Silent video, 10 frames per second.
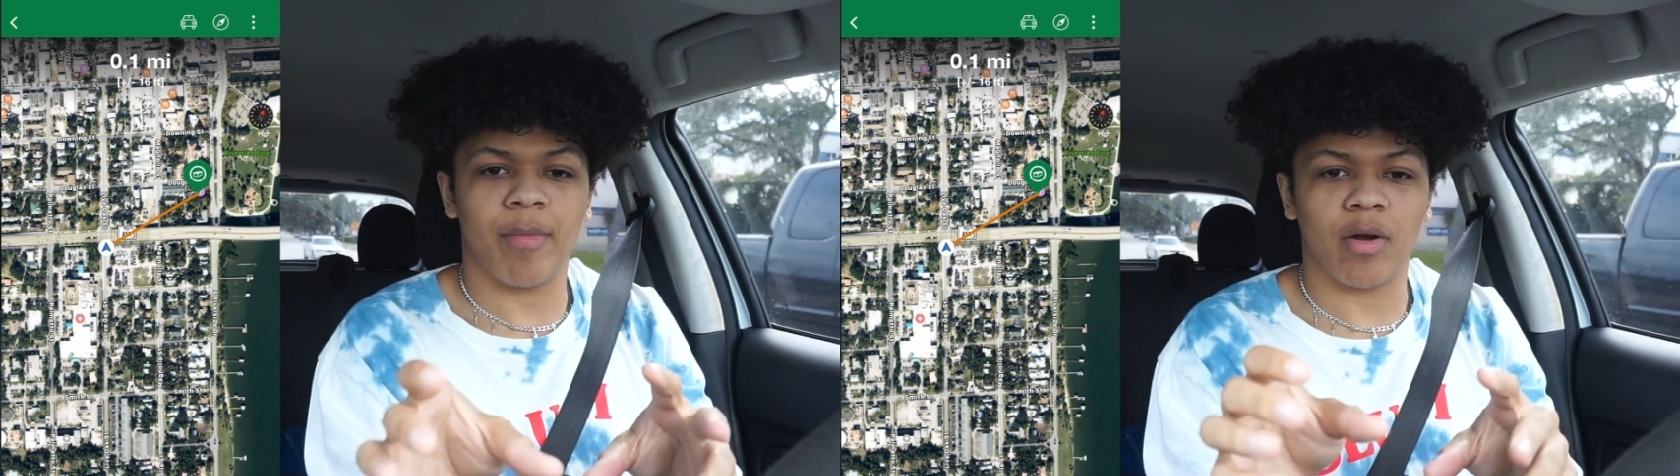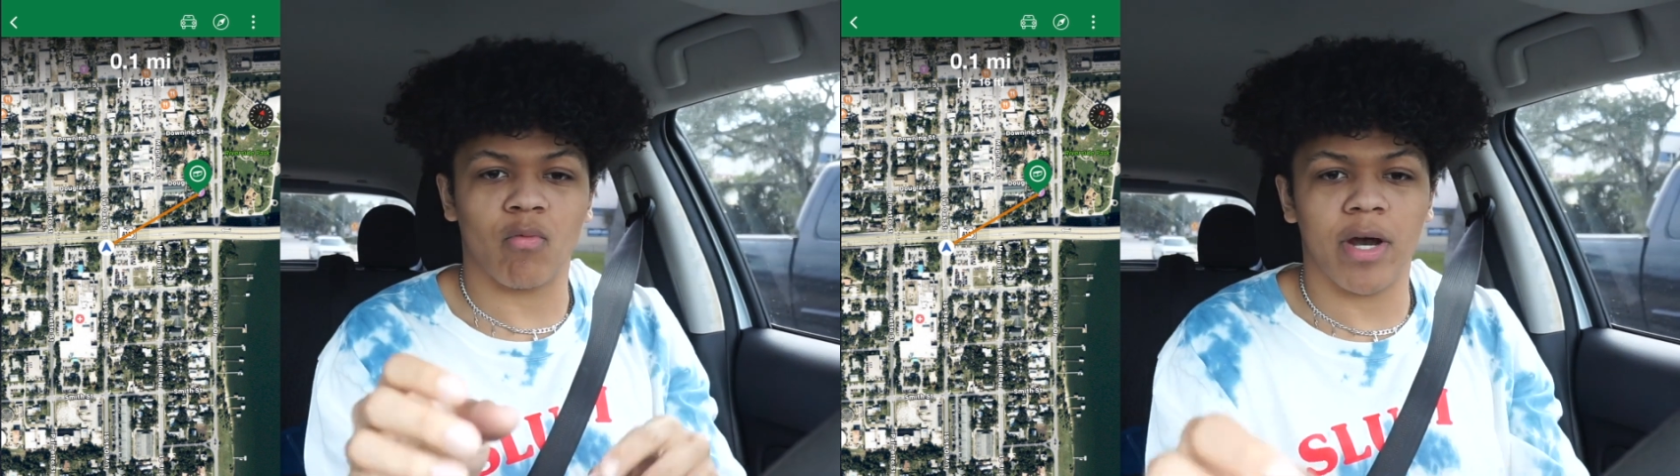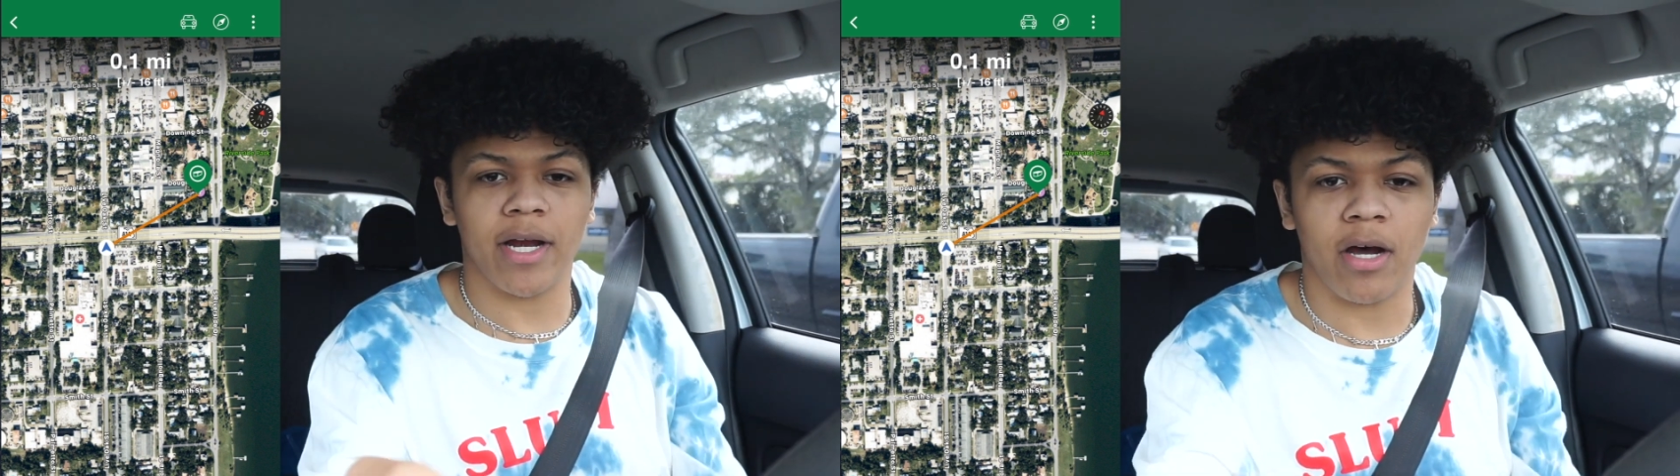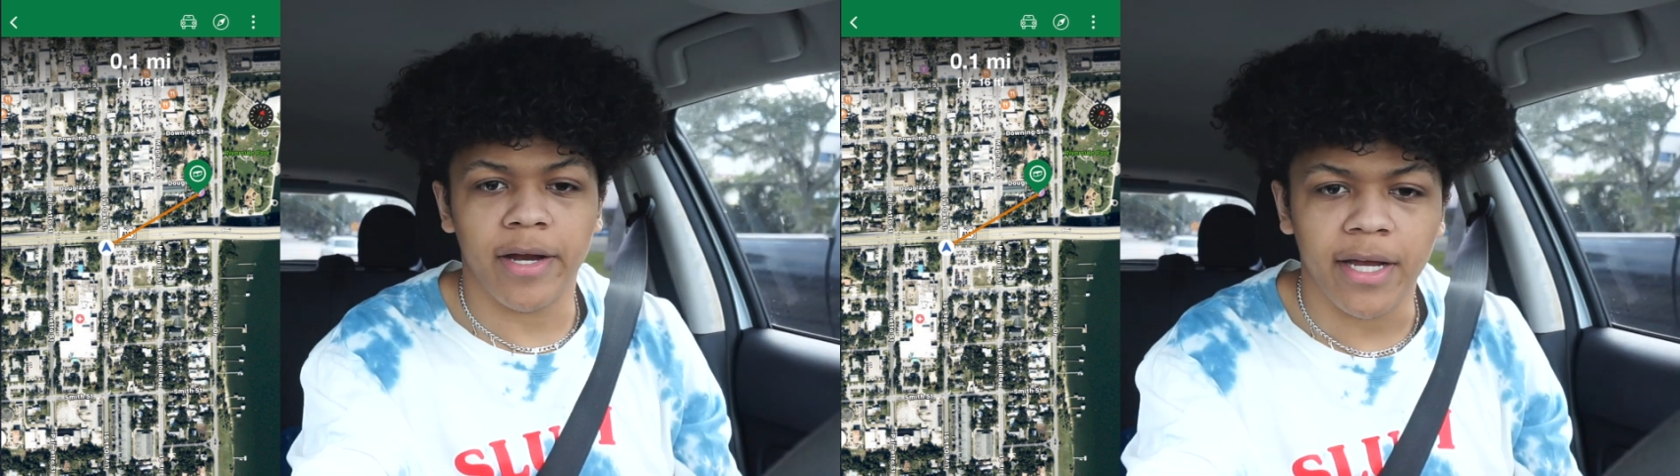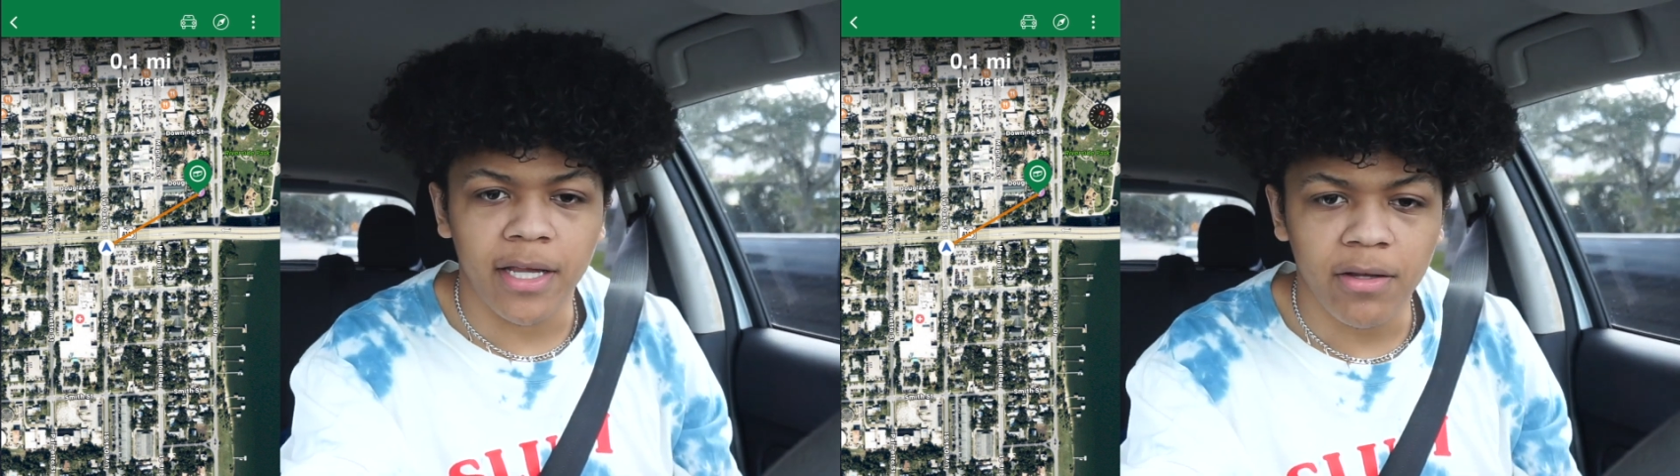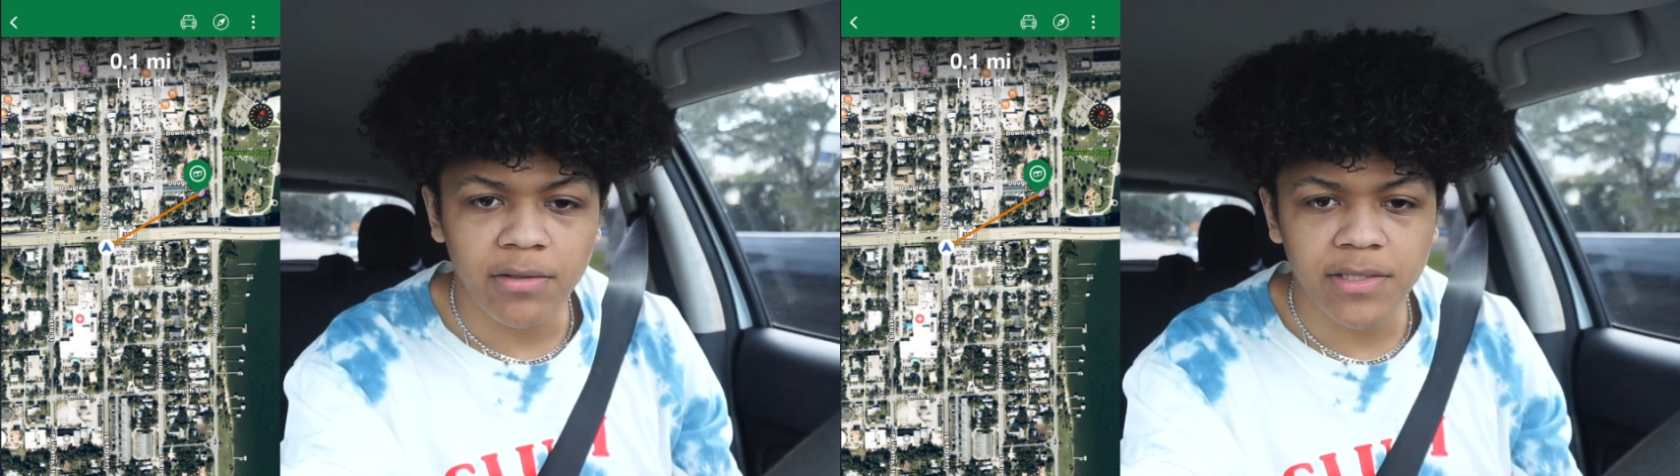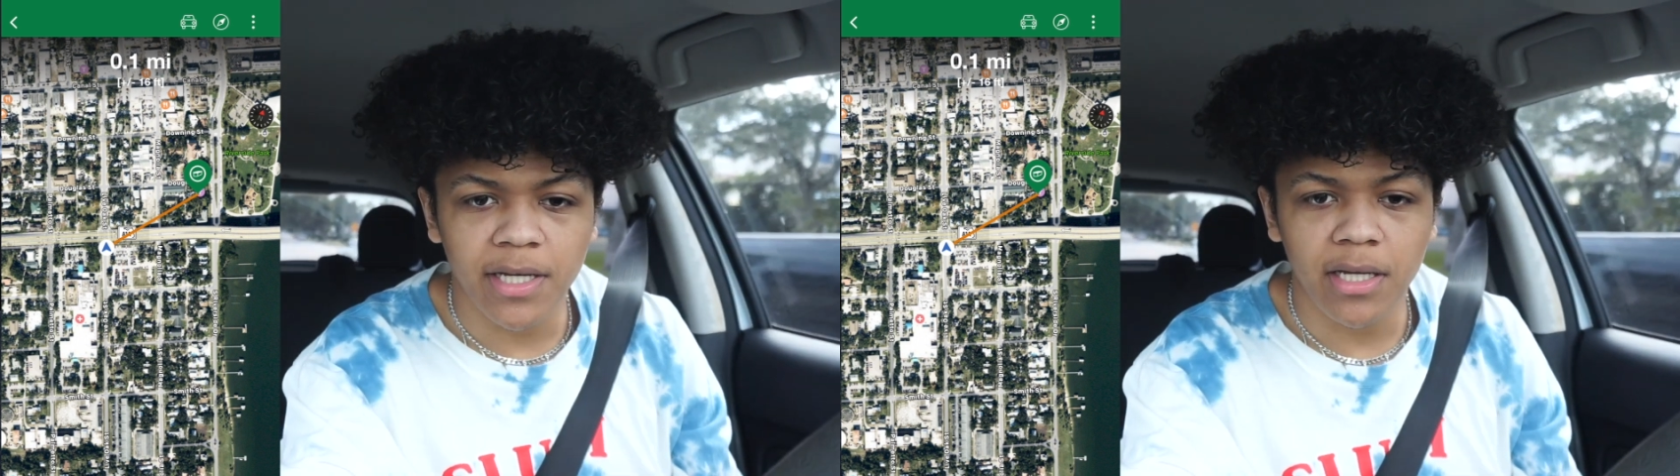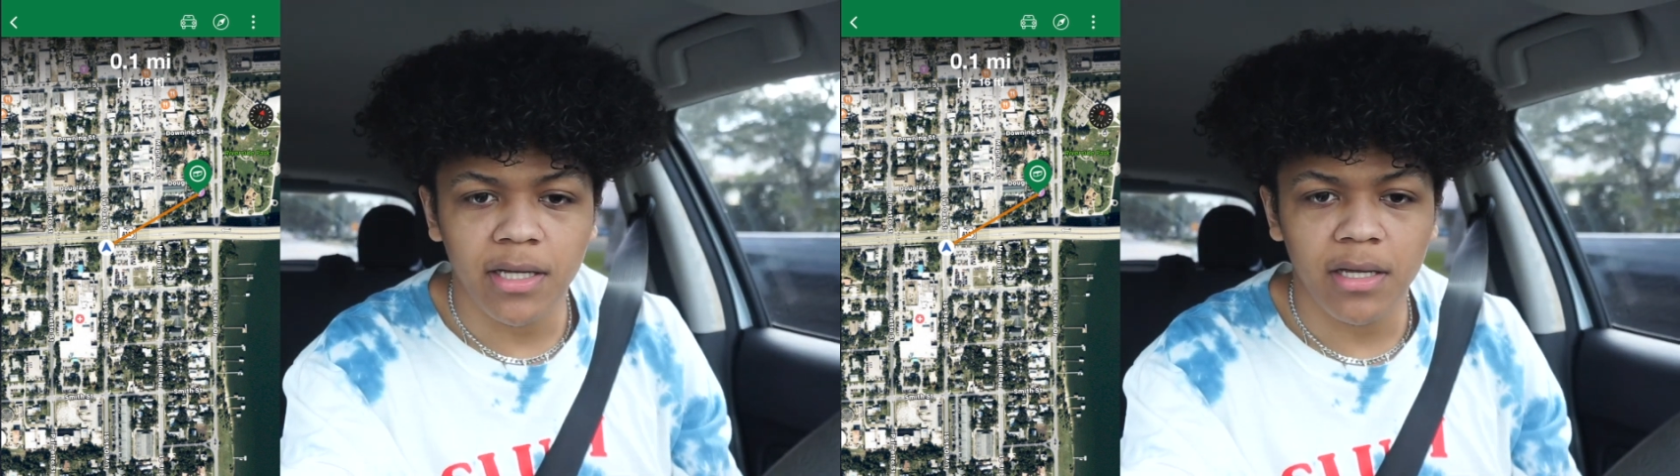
like right on it. It looks like